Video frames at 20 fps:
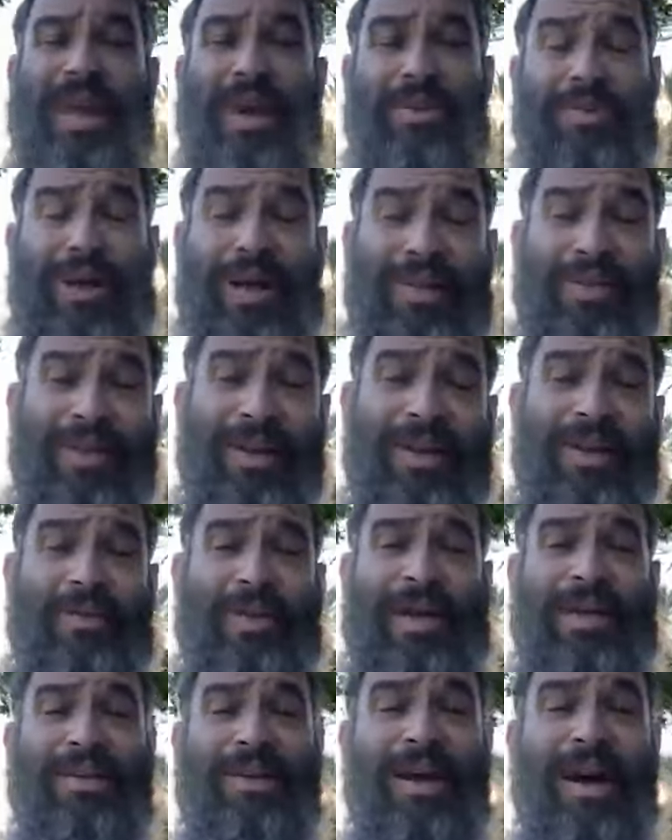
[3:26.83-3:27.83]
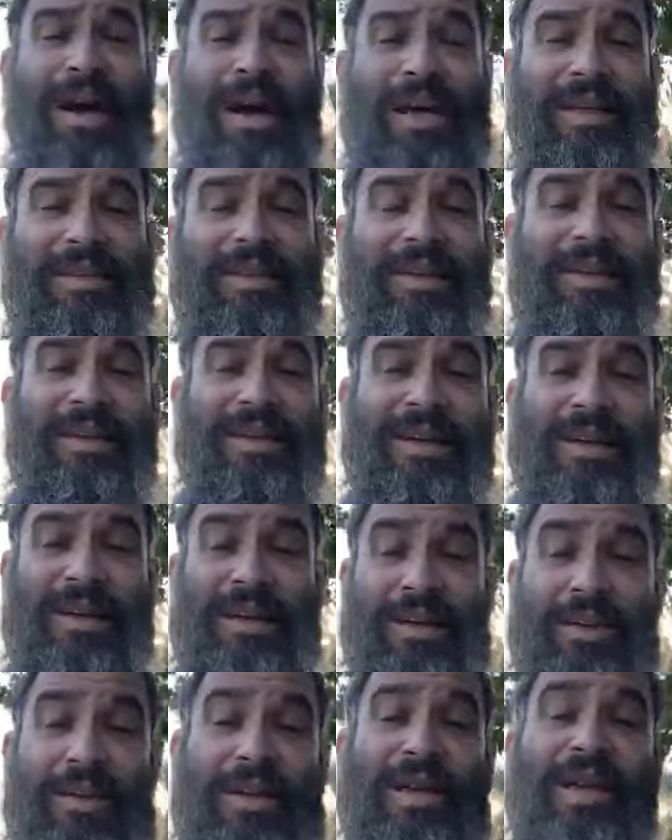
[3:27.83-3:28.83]
And when I think about God,
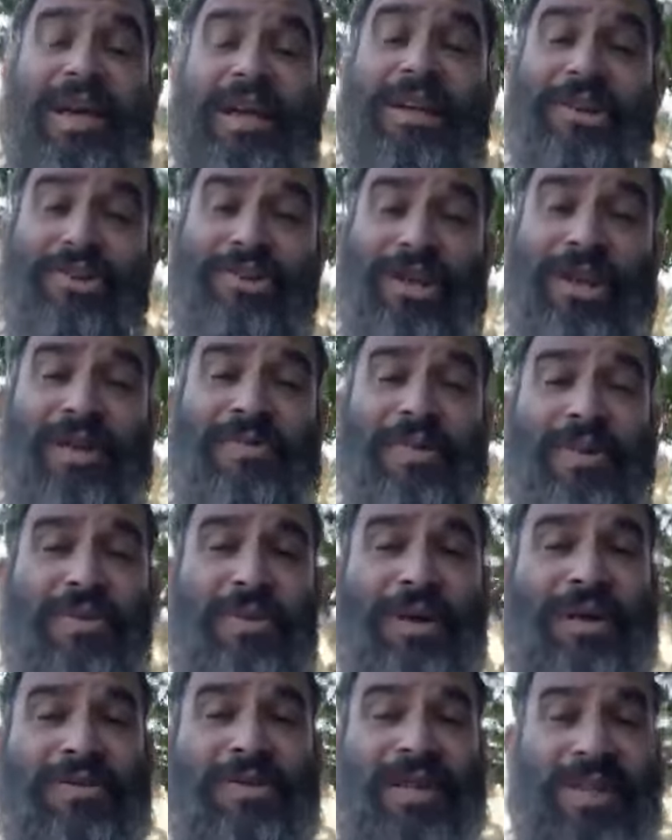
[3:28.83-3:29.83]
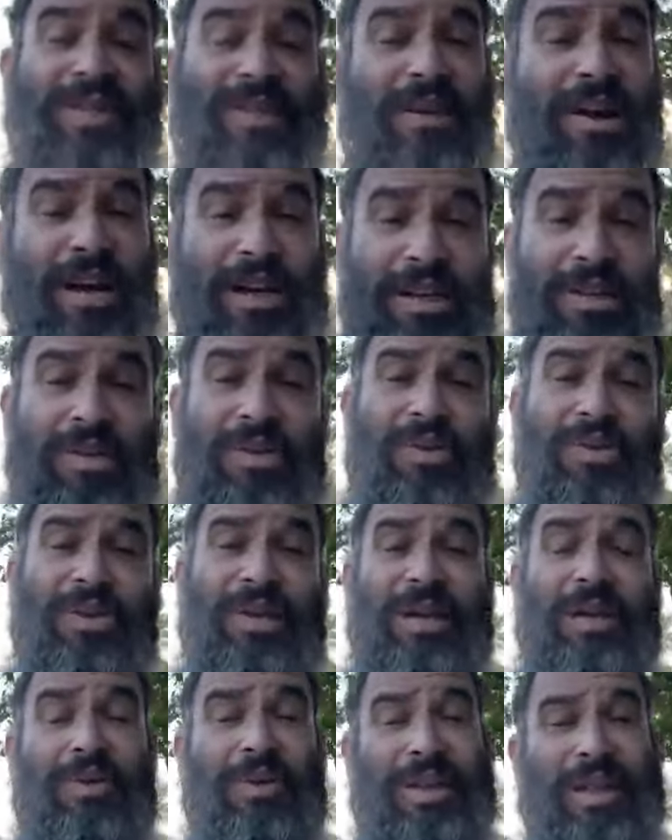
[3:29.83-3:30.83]
looking at each and every one of us, starting the new
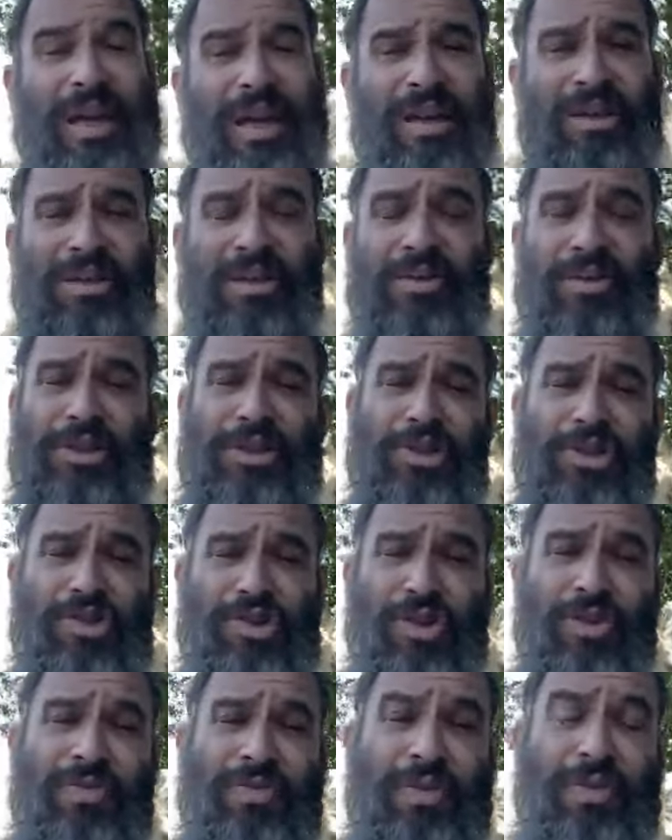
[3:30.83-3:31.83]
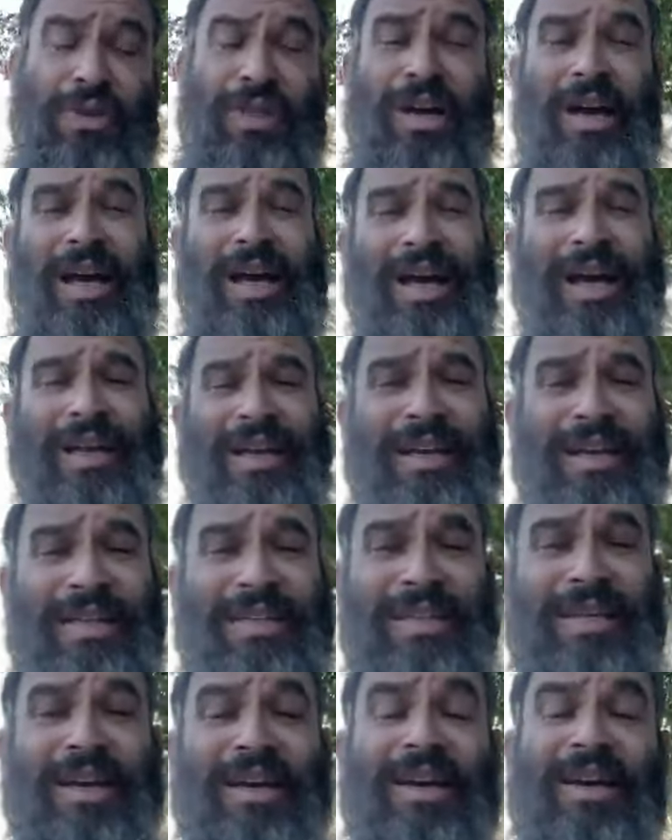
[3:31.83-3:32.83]
year with Elul, with the shofar, with the high
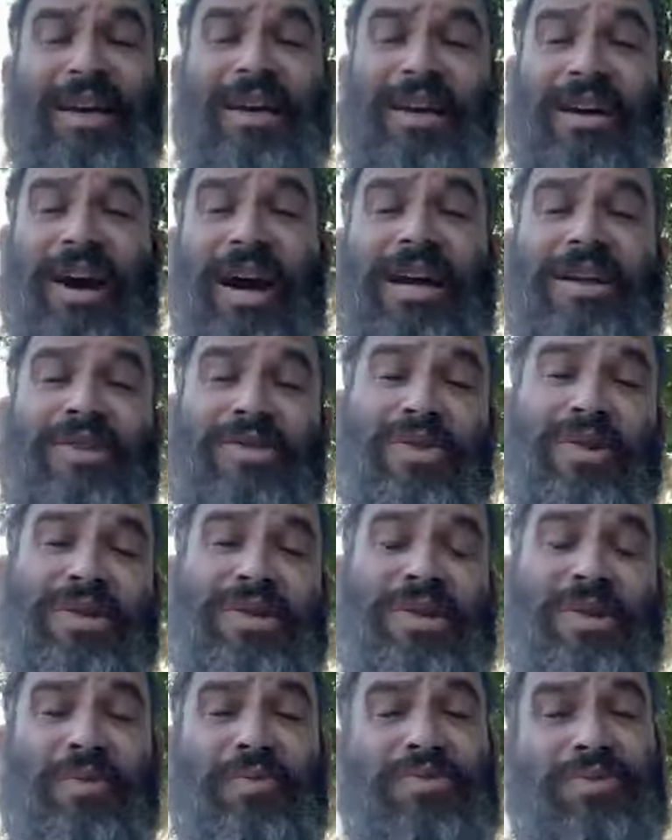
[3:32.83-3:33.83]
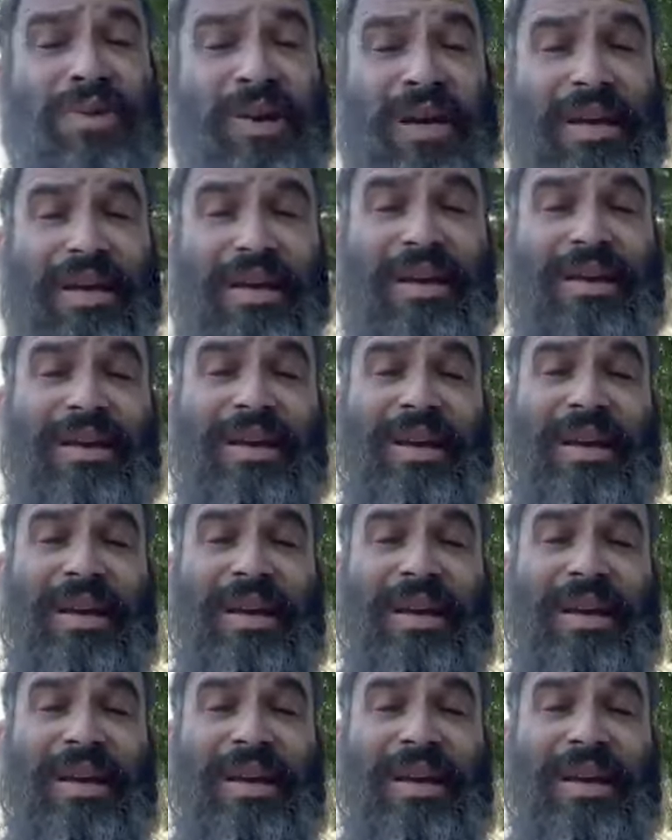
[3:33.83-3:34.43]
holidays, God is also praying.